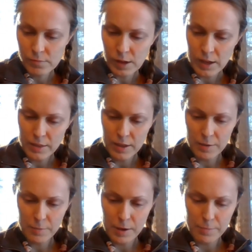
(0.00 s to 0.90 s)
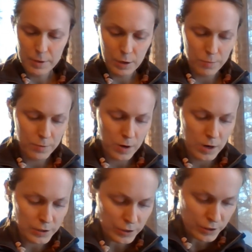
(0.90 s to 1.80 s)
I think, my bigger
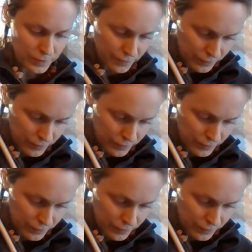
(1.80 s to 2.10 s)
brush,